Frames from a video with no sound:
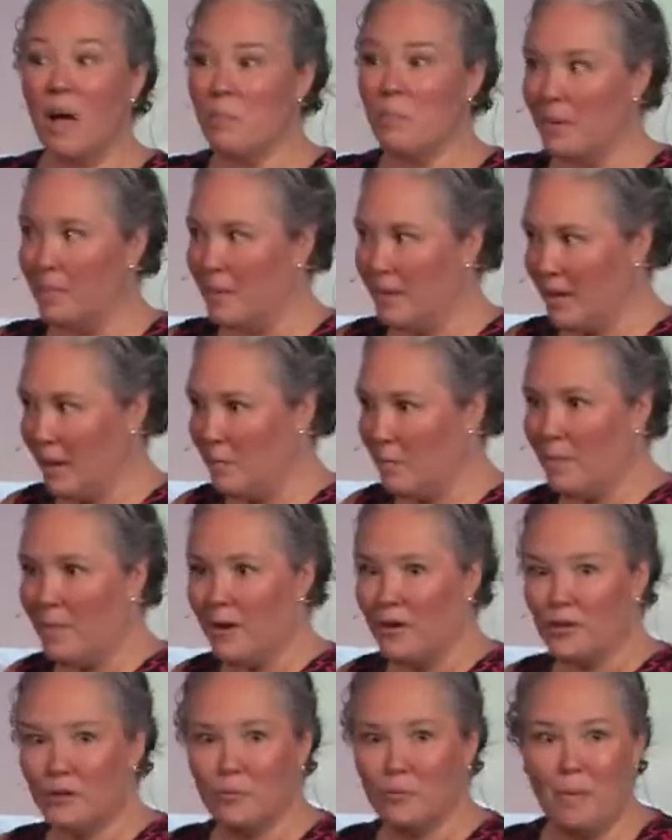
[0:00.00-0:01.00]
I'm going to become a
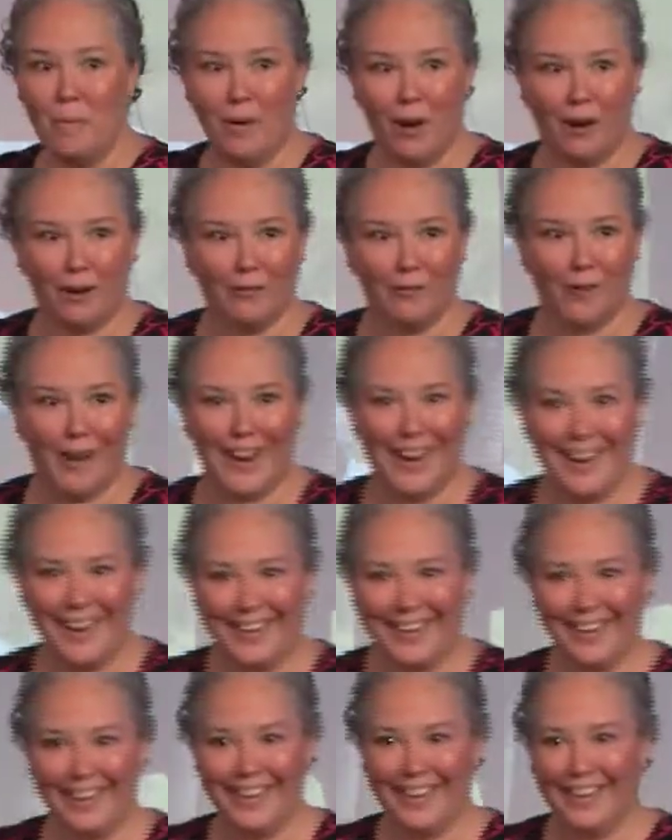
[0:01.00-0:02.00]
better swimmer, right?